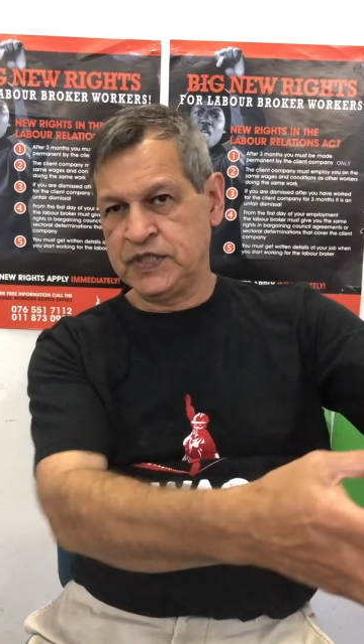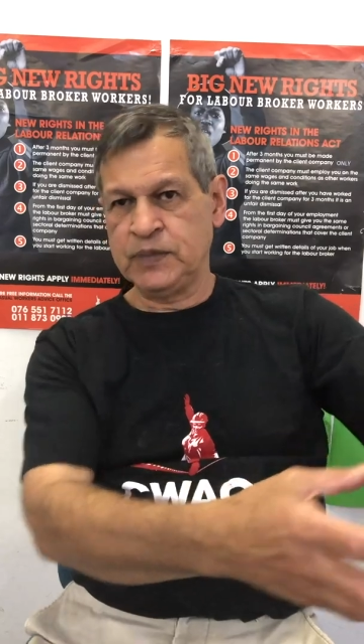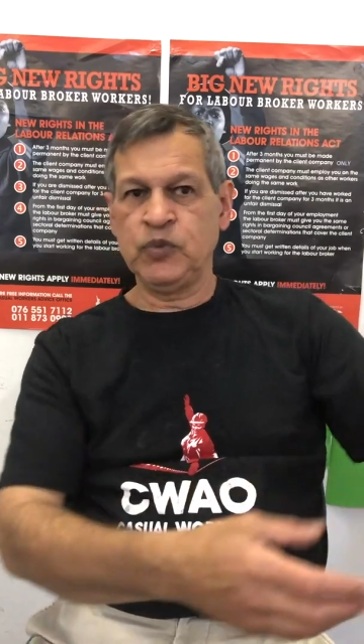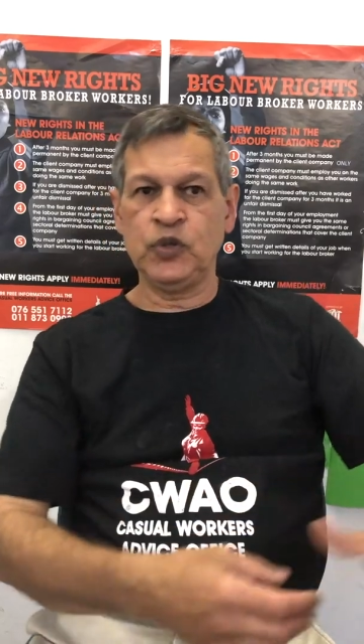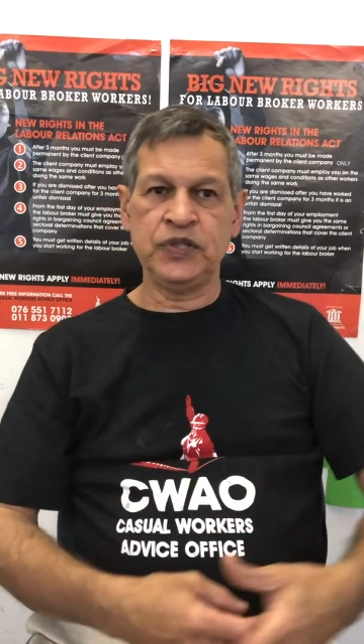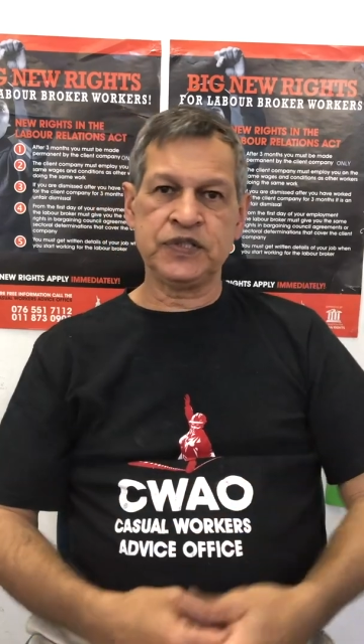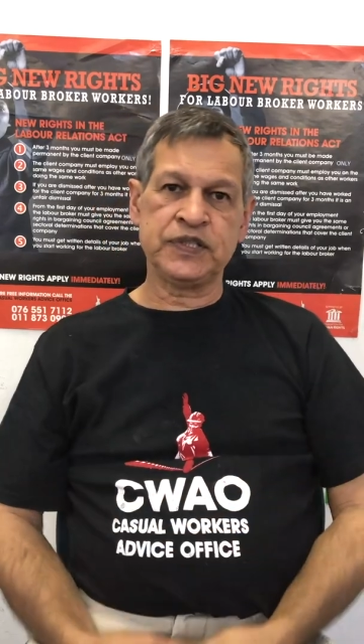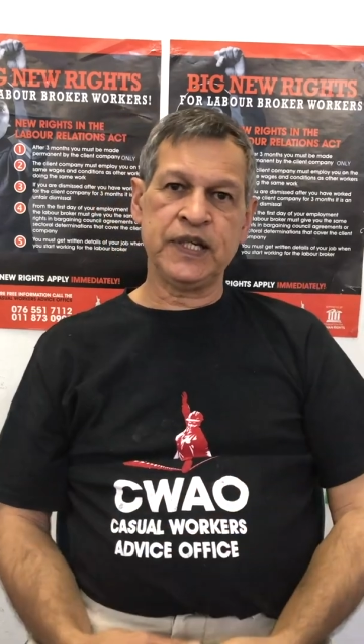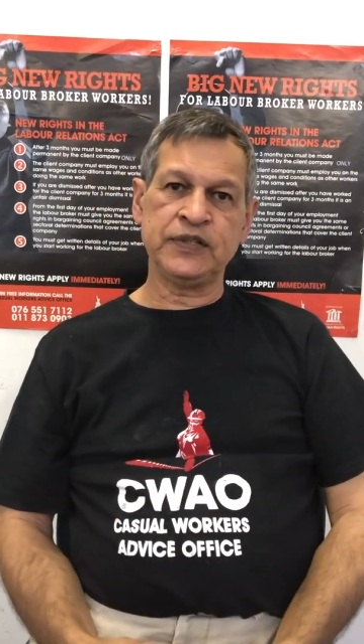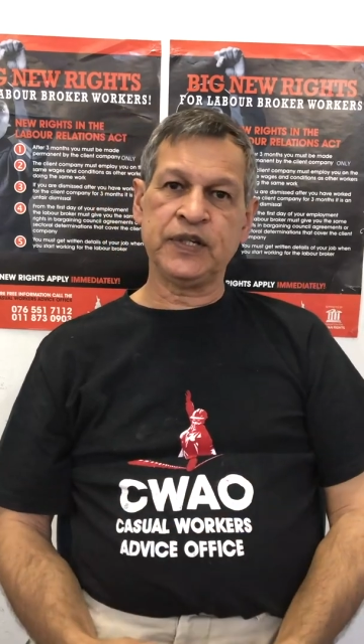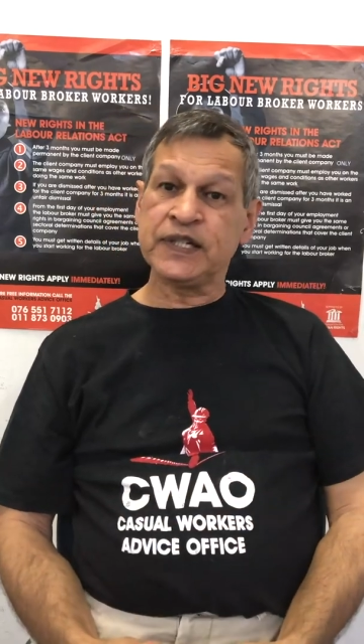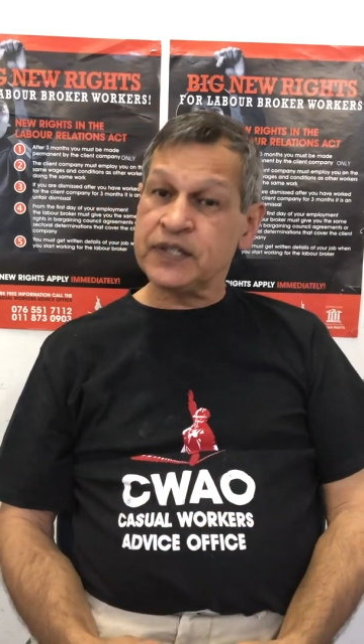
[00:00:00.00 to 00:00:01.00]
these employers are
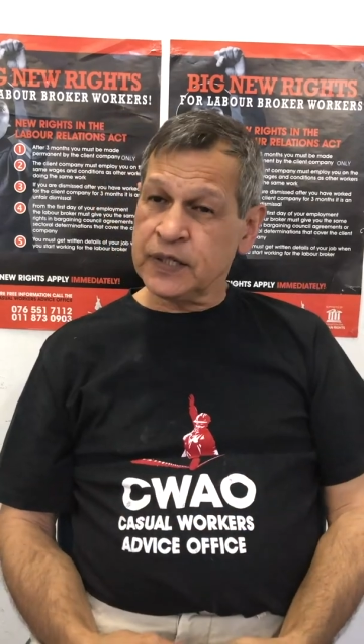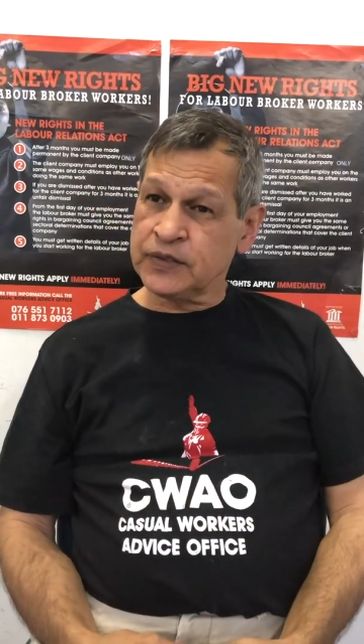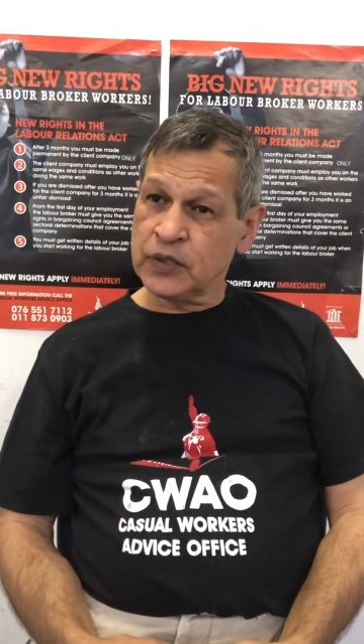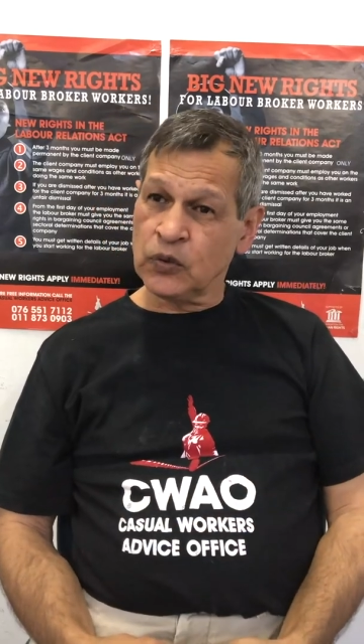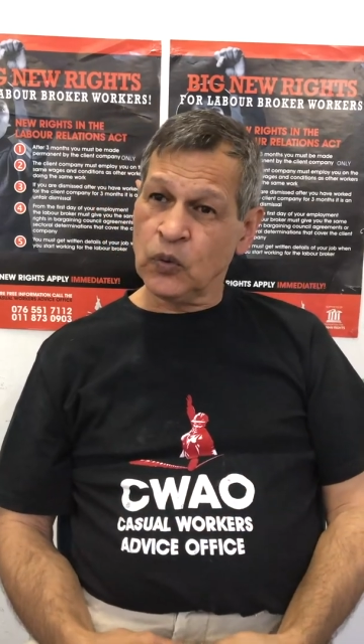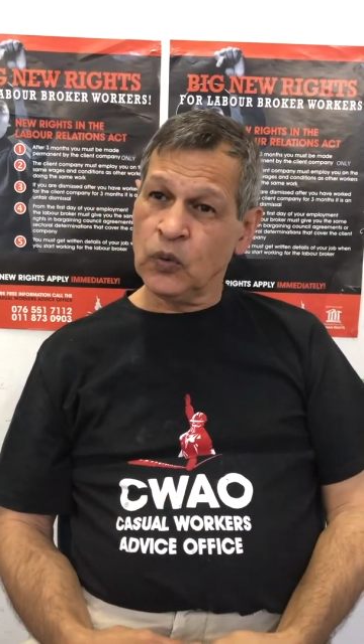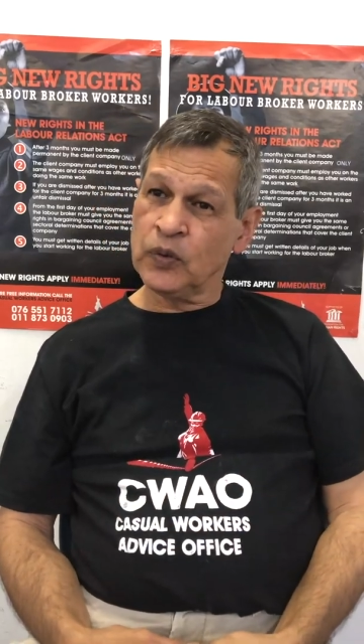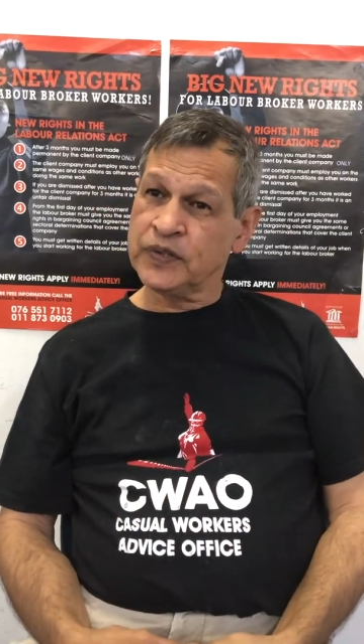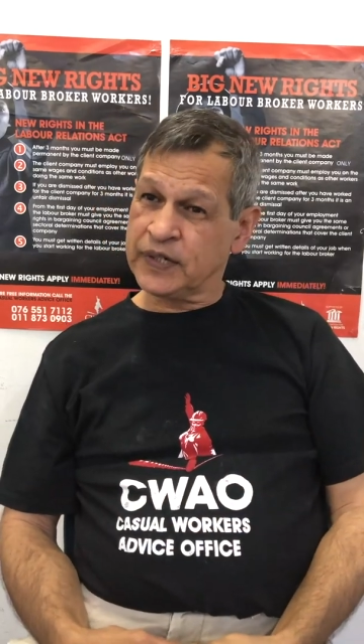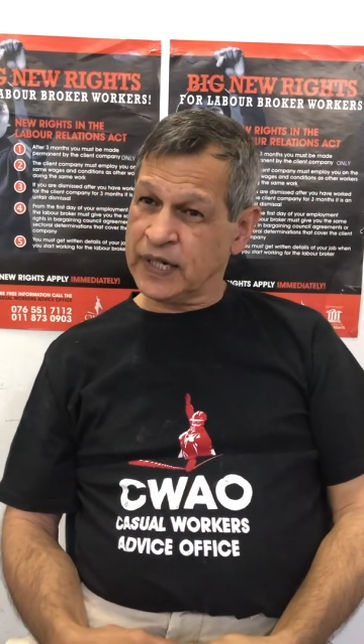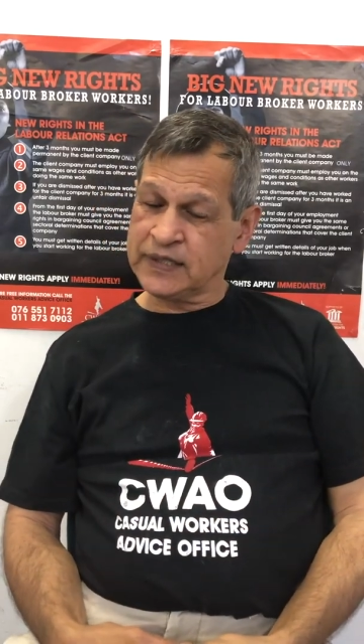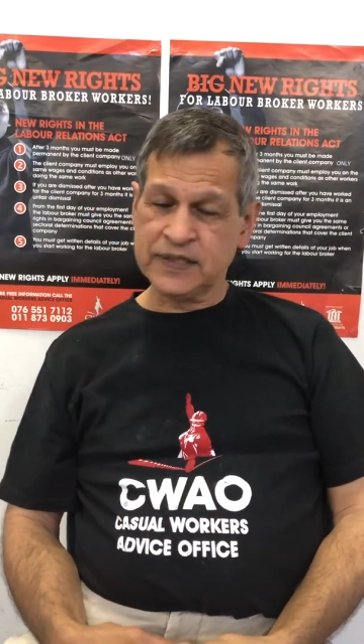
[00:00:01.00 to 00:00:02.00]
trying to get around the law and
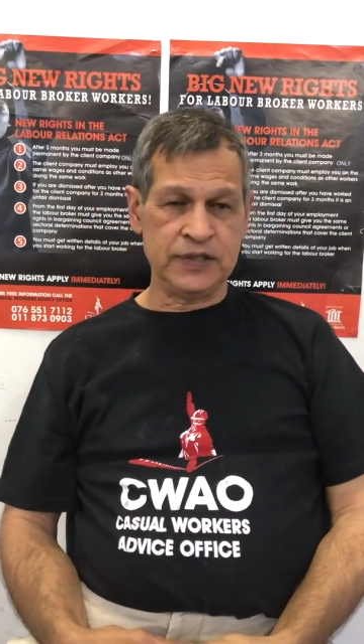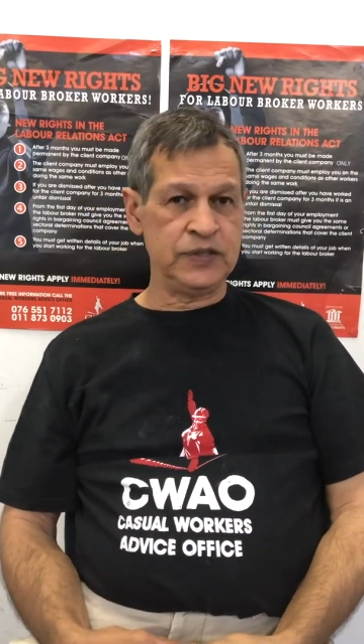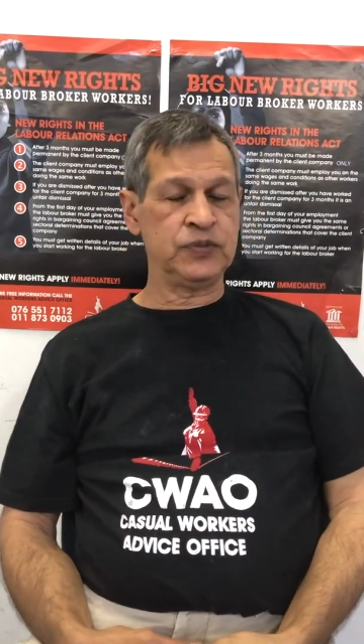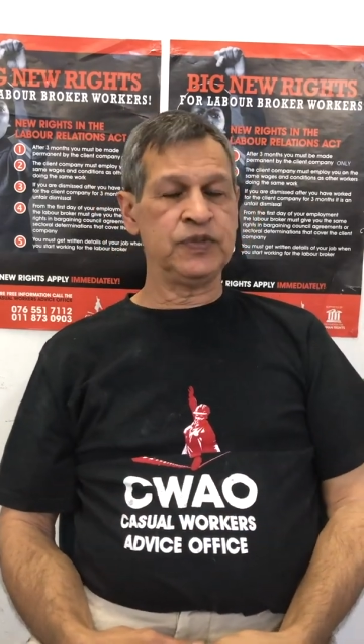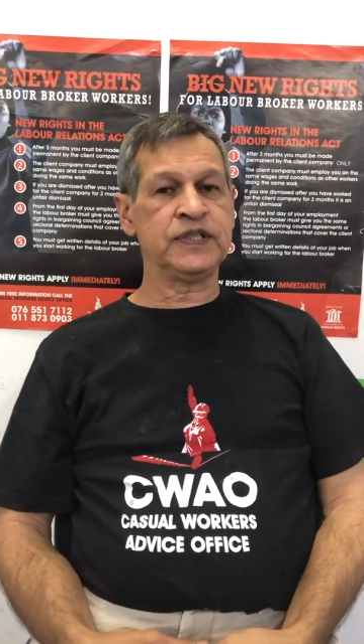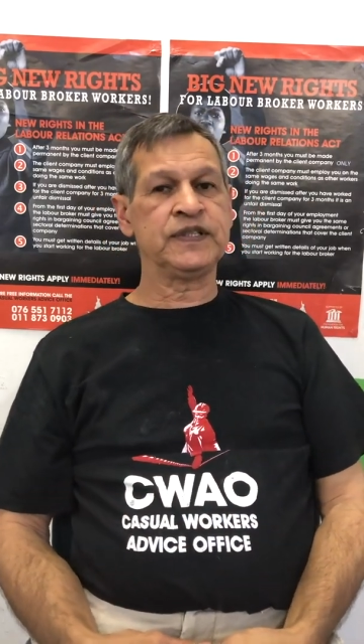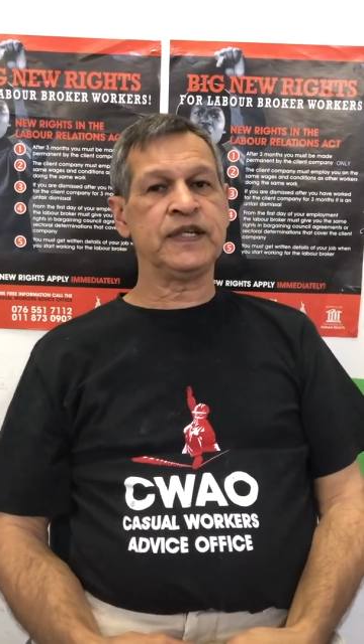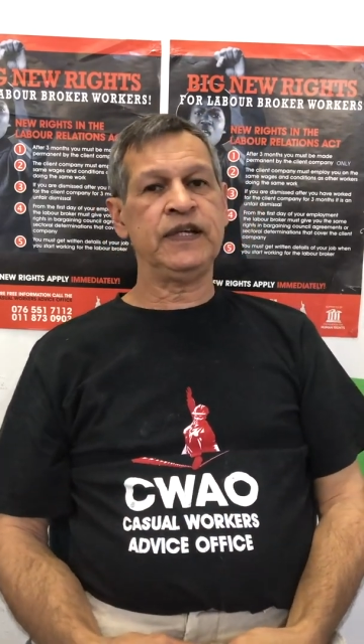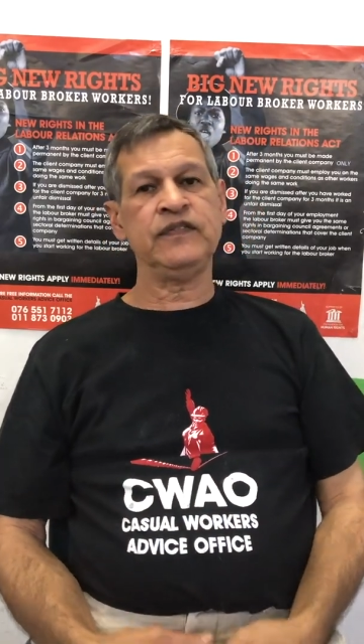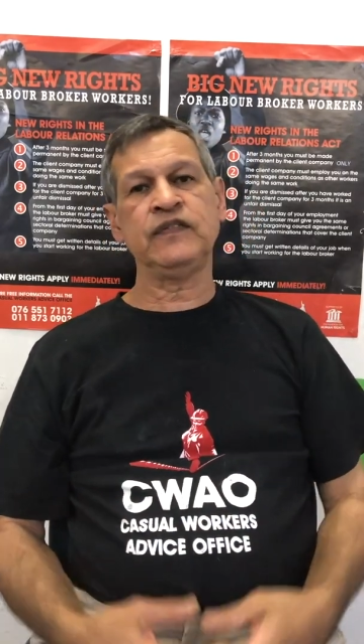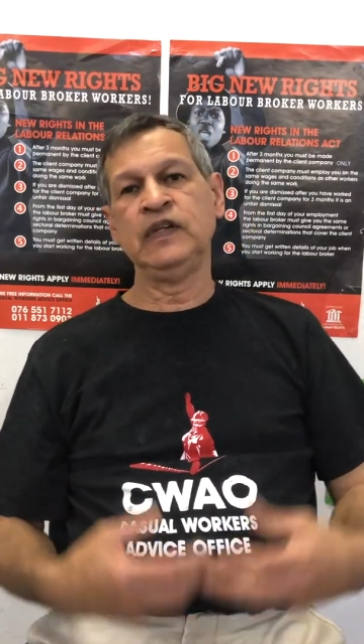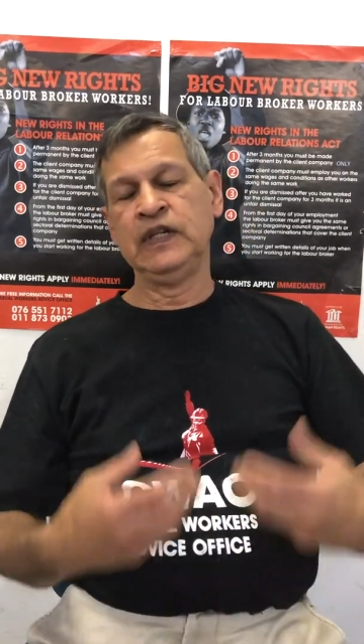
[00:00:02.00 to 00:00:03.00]
the rights that these workers have.